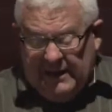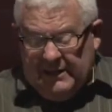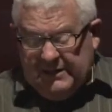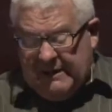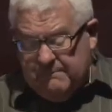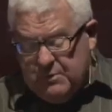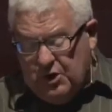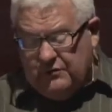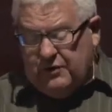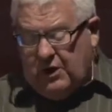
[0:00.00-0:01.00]
They
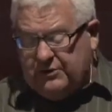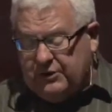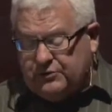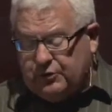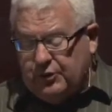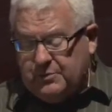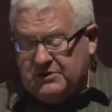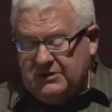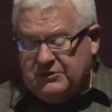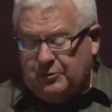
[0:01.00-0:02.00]
moved all their troops
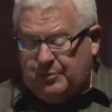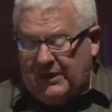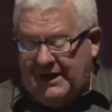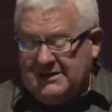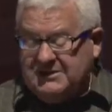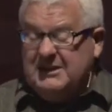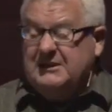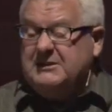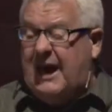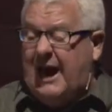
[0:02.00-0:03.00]
into a place and
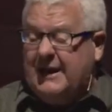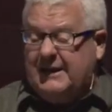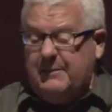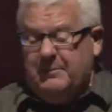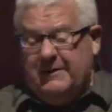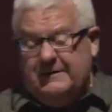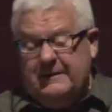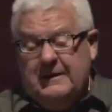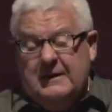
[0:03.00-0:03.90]
attacked Gibeon.